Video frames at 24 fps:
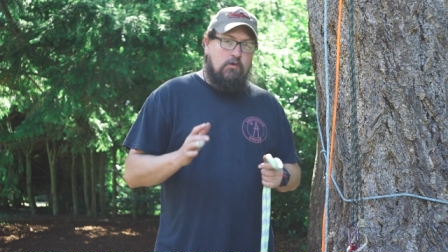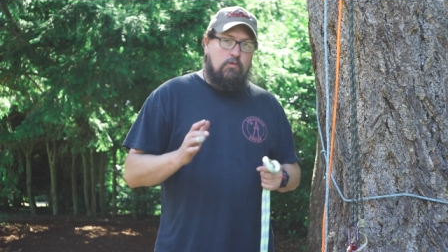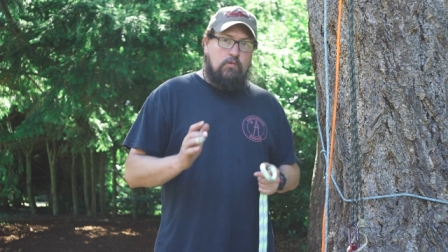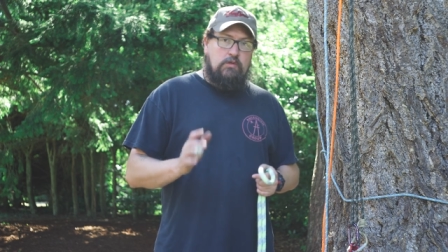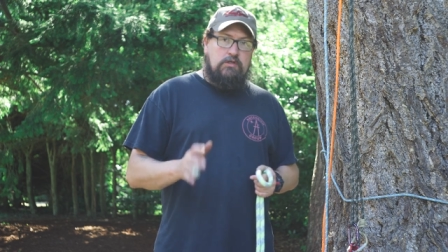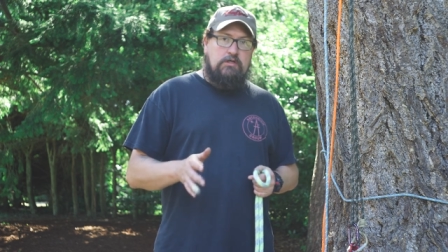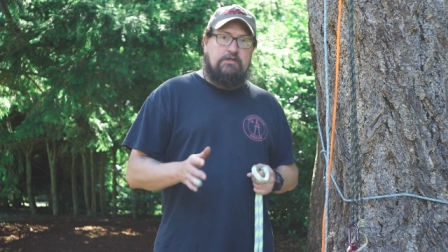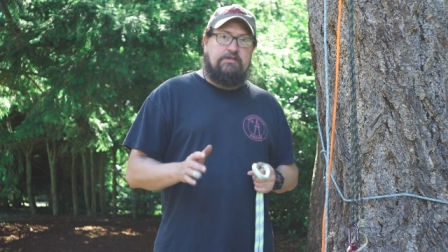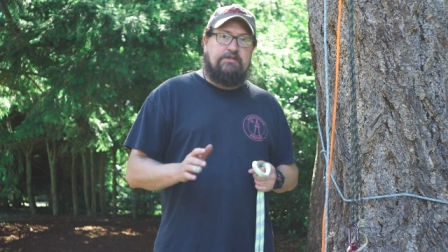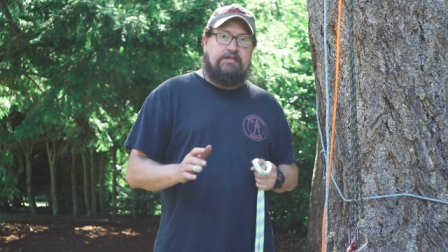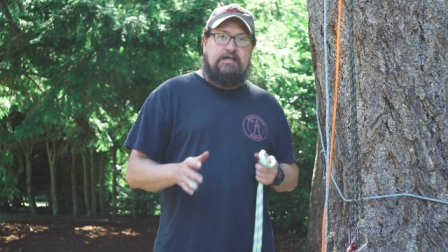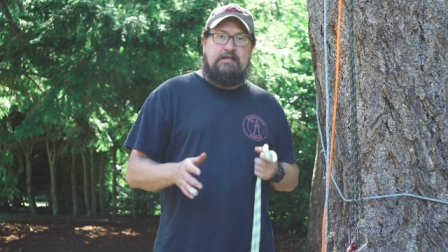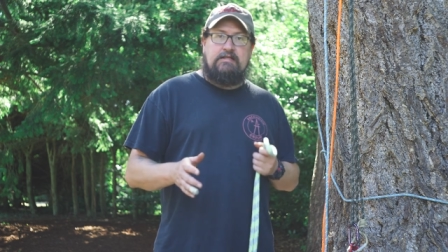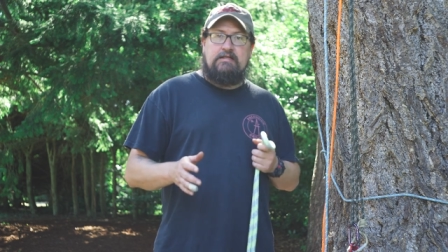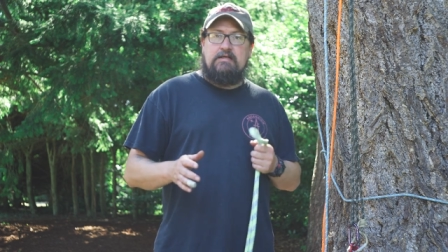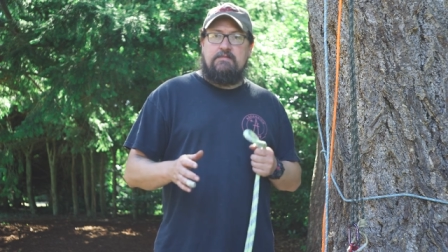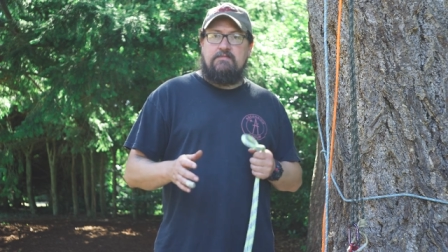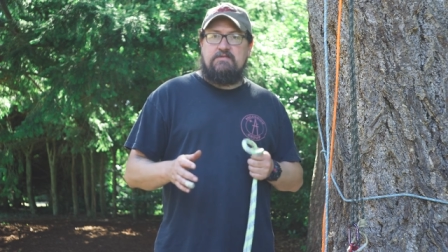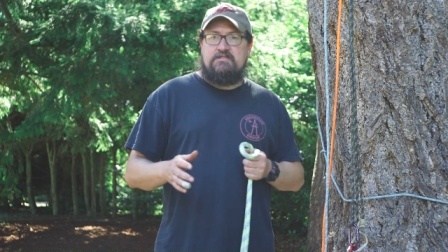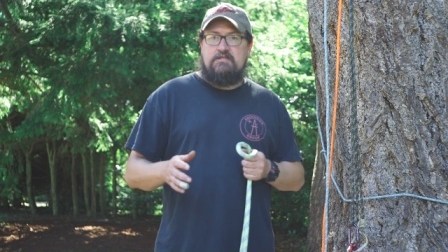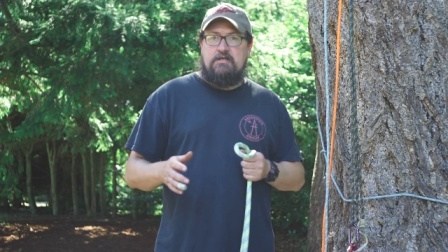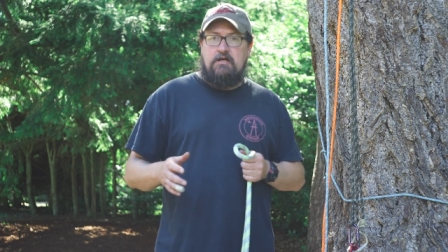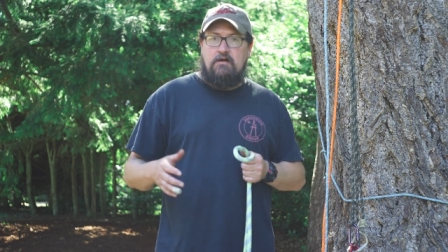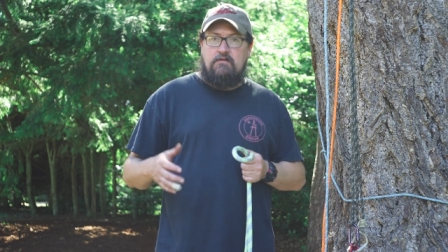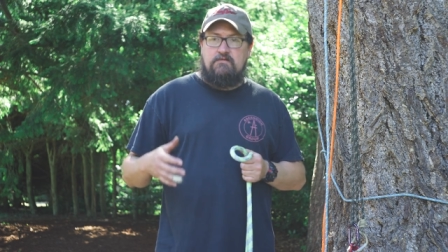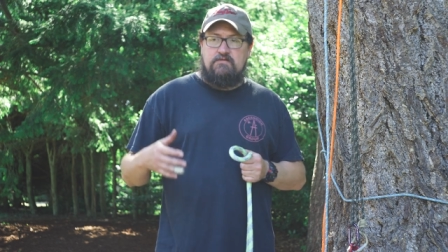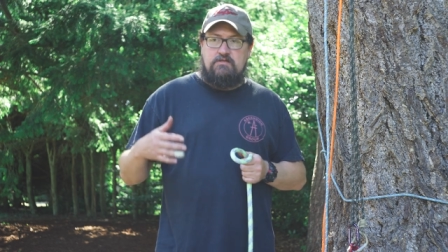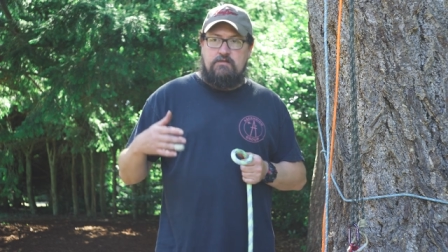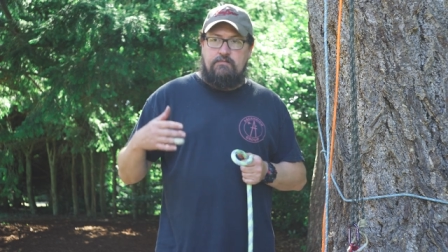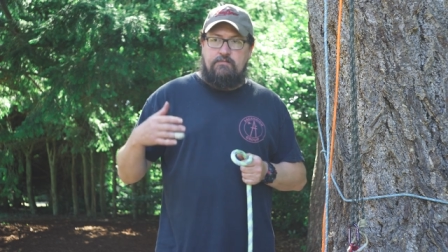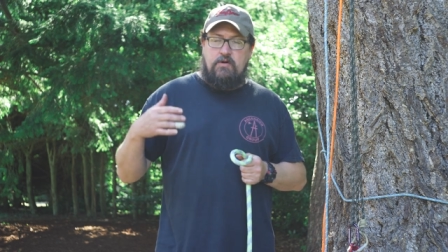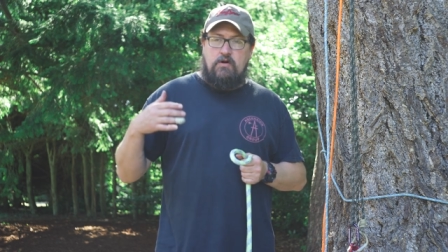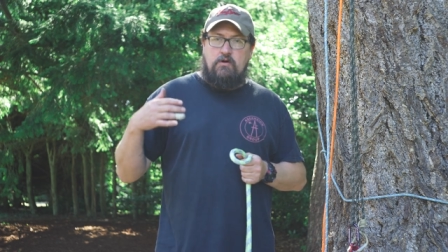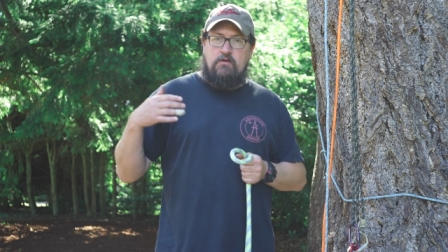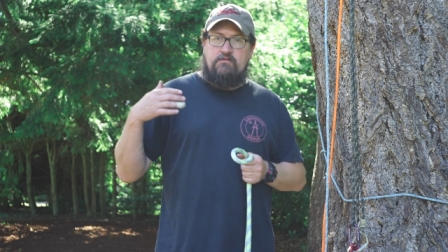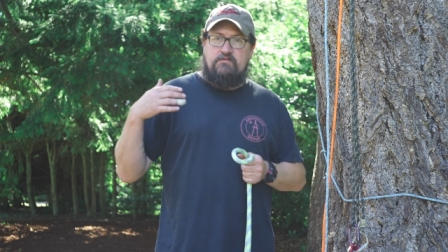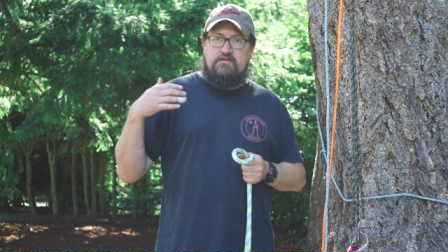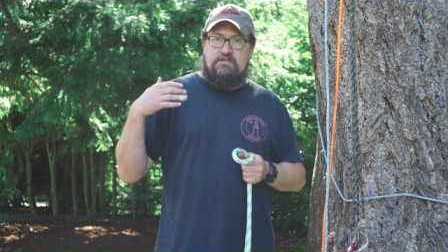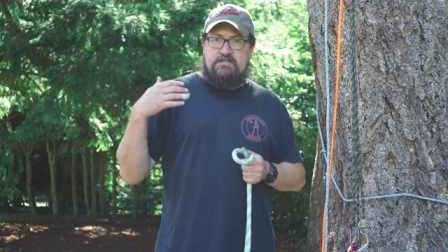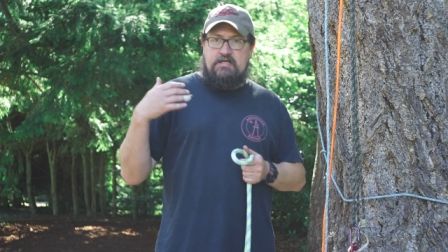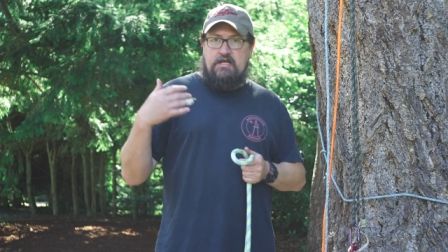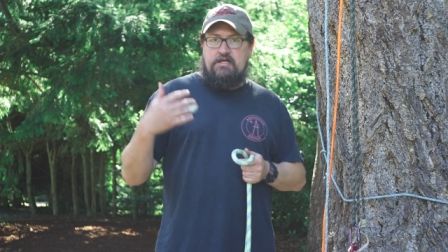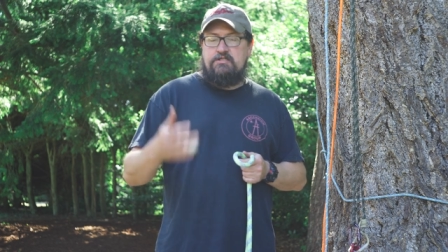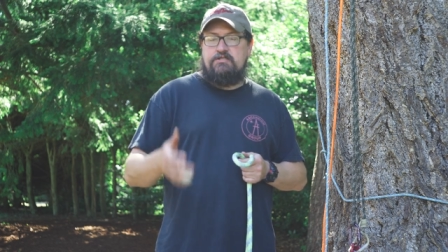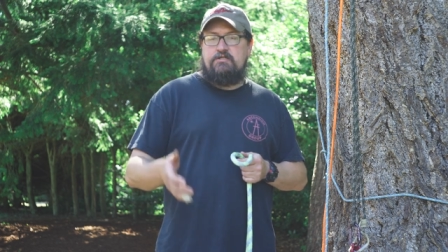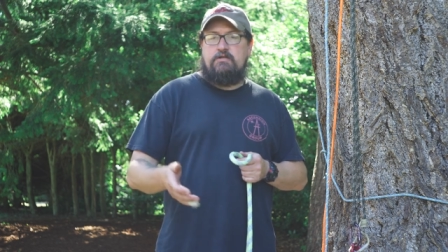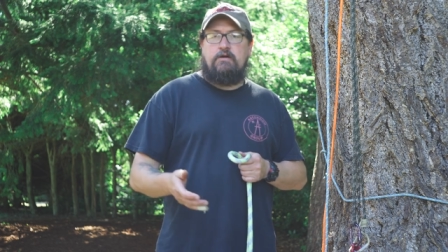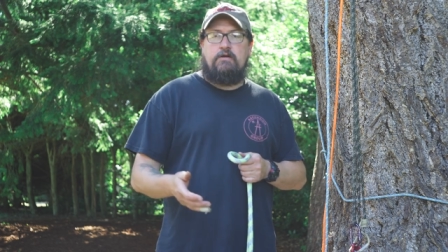will lend themselves to both
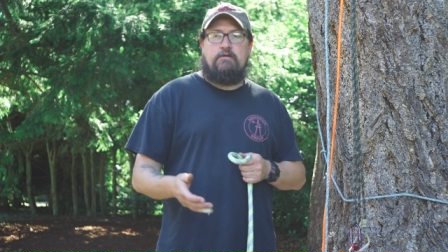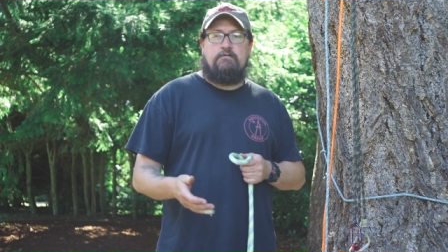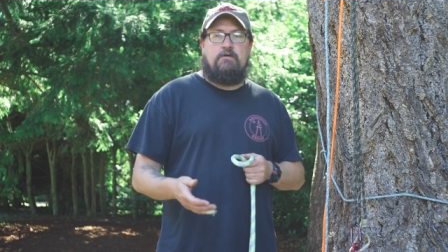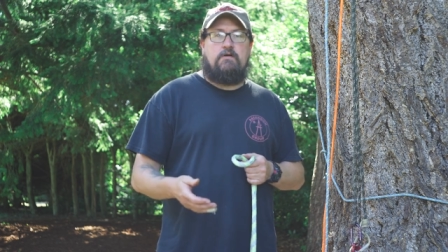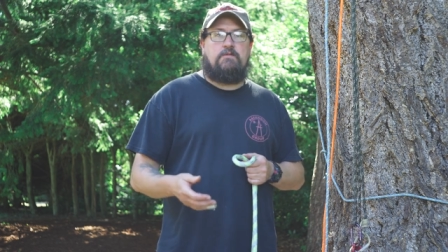stationary